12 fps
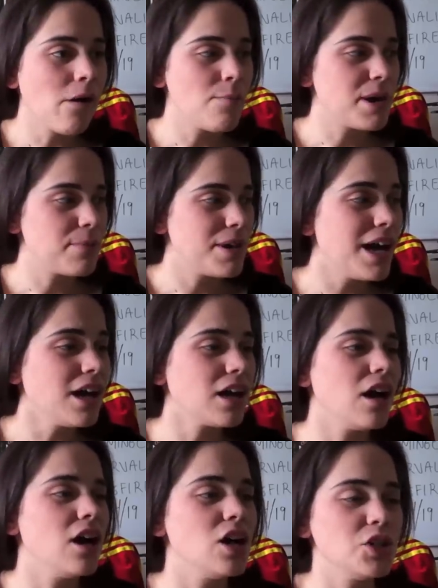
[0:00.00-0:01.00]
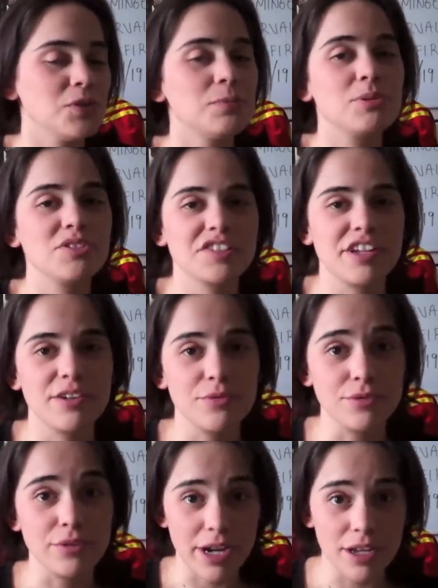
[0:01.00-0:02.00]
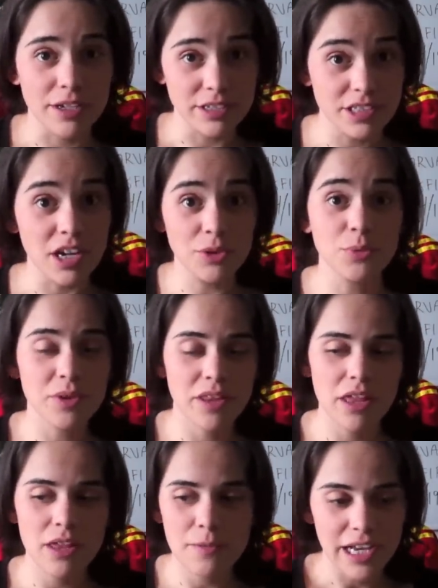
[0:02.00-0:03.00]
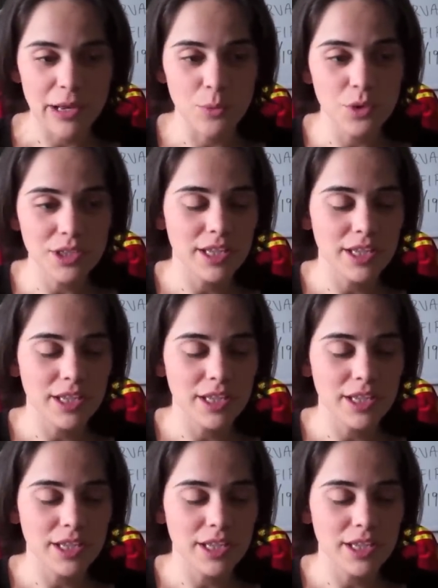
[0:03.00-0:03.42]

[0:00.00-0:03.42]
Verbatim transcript: But I'm not 100% uh, done with it. I would